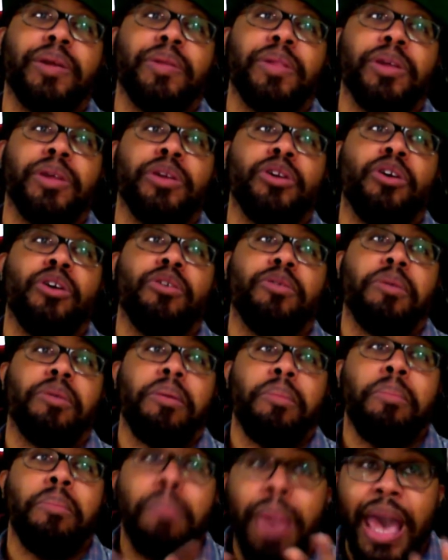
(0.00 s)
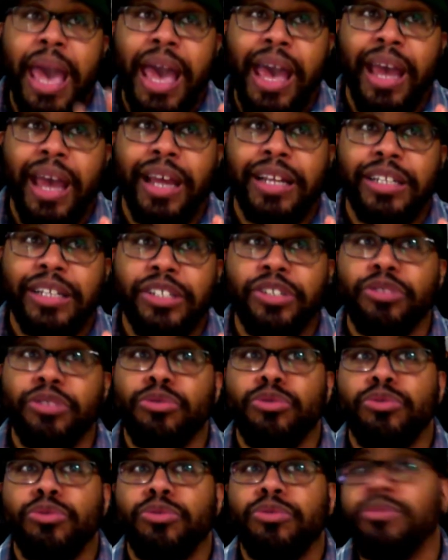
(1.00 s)
you know, meh
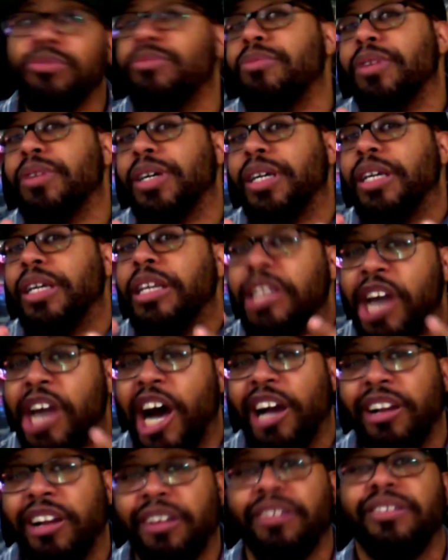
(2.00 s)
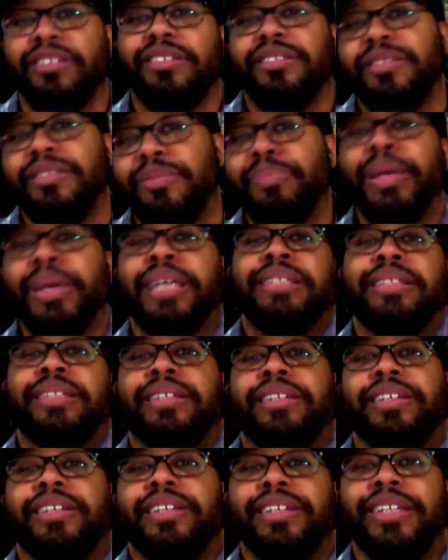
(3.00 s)
to yuck,
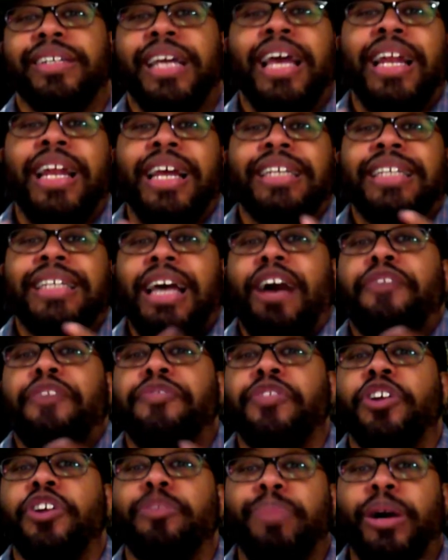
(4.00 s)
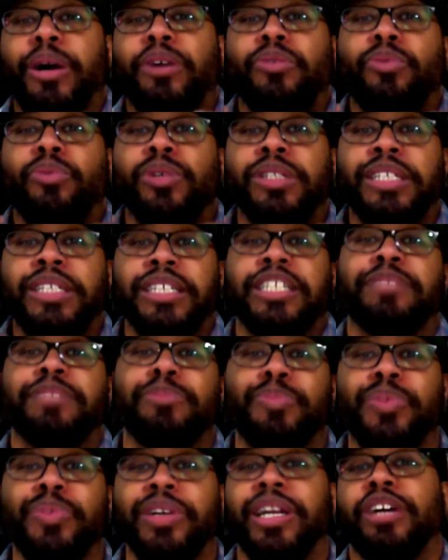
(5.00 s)
basically. And that's how I feel about what Disney's been
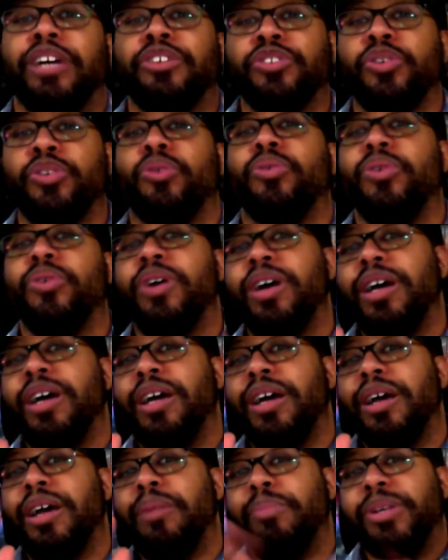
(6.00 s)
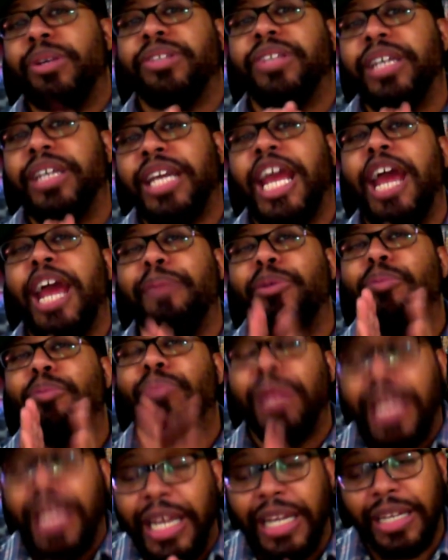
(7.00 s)
putting out. So, Mr. Cameron,
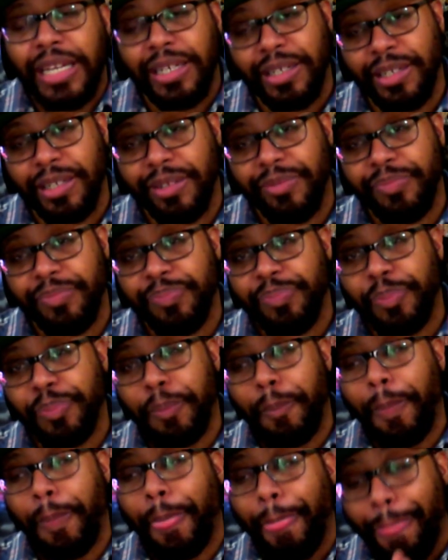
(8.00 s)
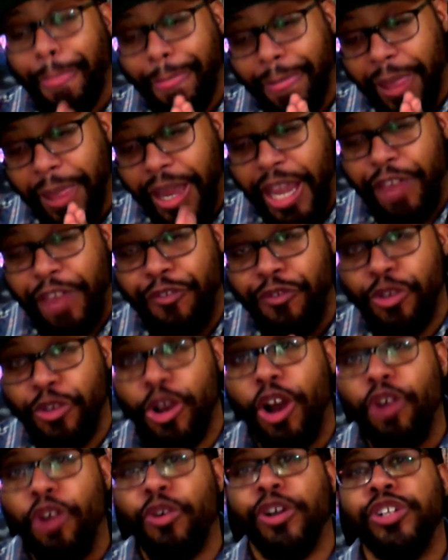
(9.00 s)
please, if we
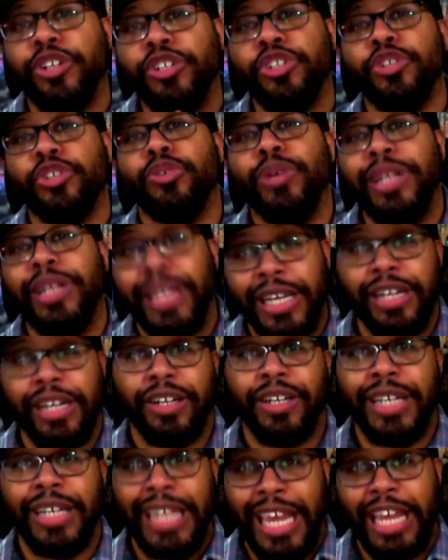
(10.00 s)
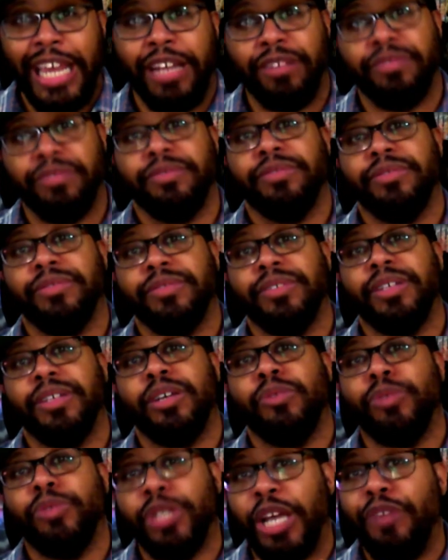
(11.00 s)
are going to do Alita again,
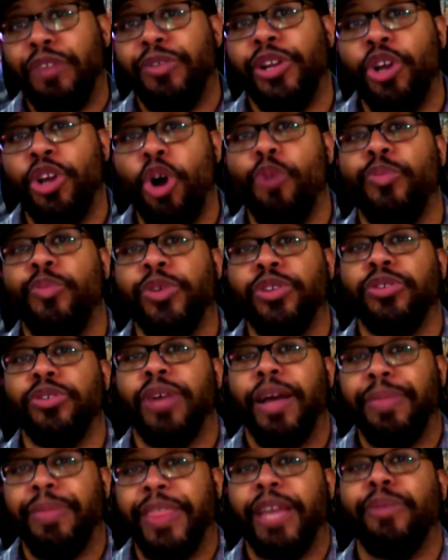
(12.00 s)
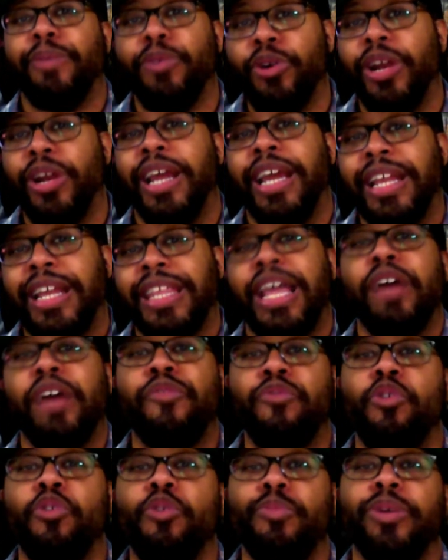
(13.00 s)
which I really hope we do, I think we're going to hit that
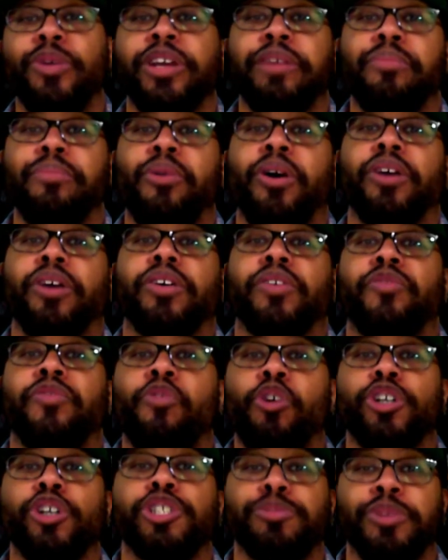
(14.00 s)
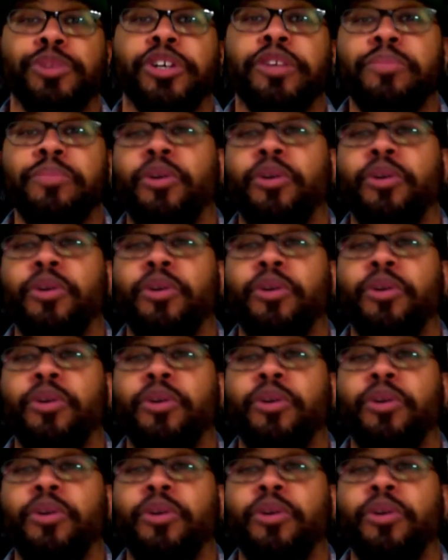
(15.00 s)
four million mark, four hundred million